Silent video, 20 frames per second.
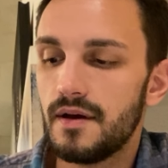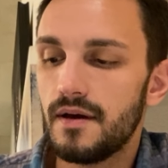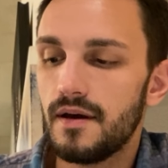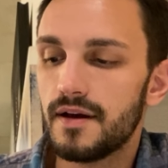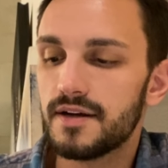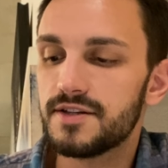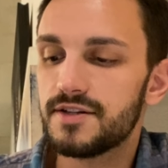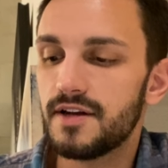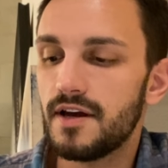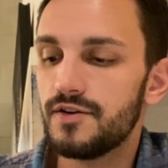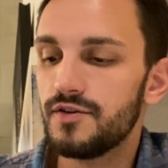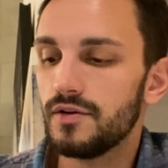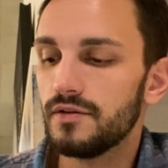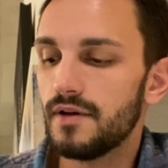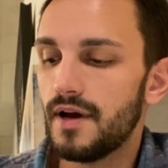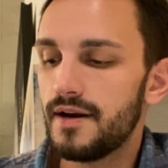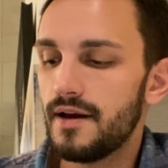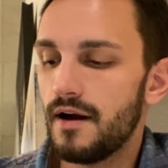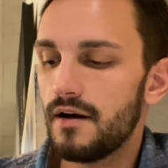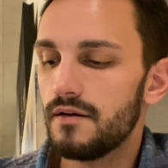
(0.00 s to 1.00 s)
Extend your
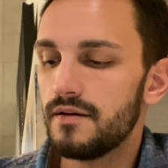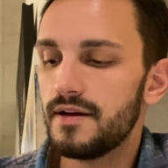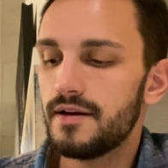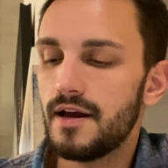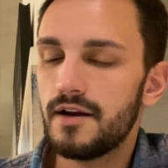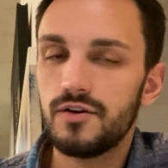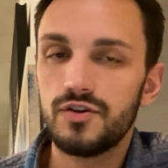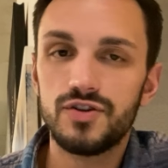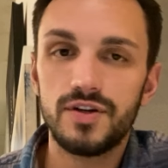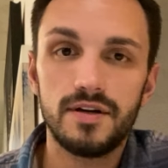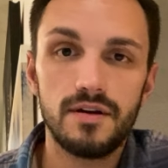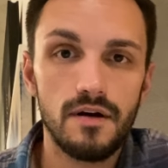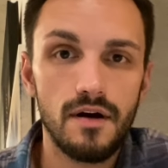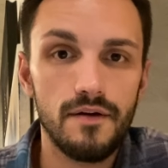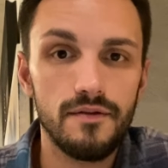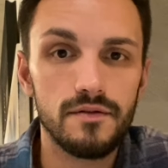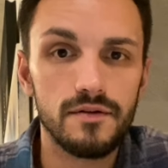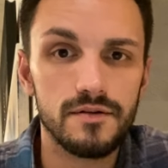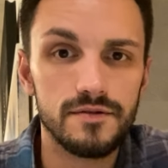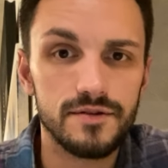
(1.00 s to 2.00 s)
lighthearted energy to
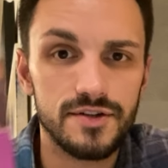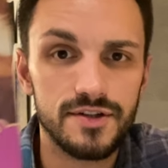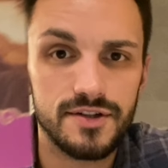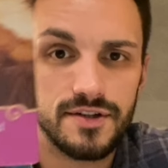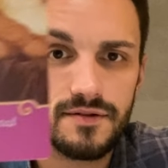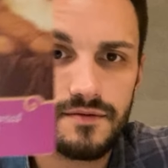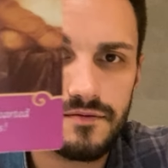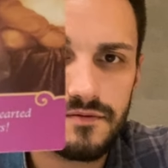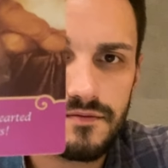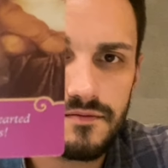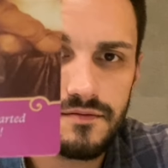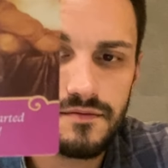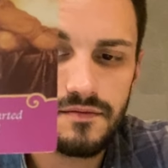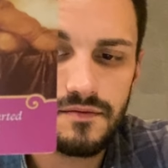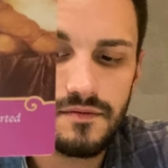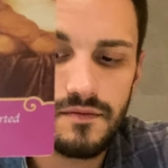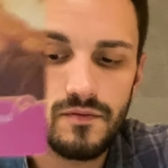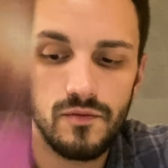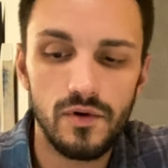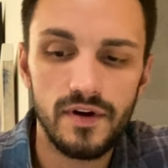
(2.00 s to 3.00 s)
others.
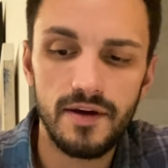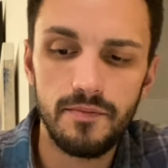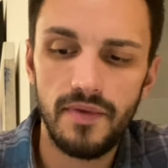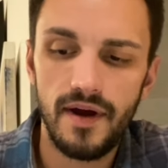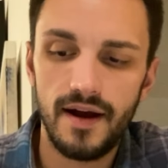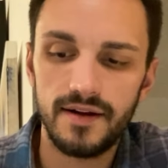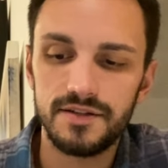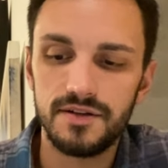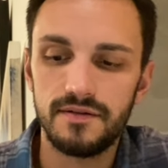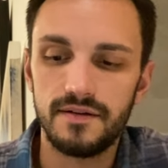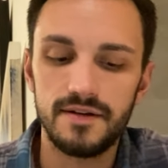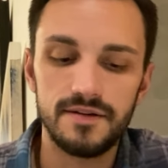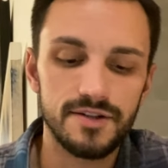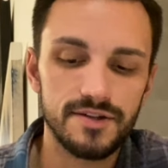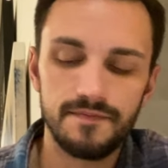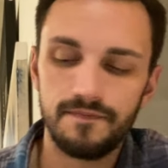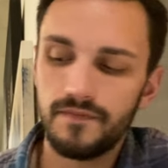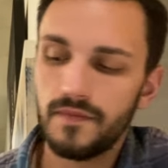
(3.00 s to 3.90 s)
We'll get back to these.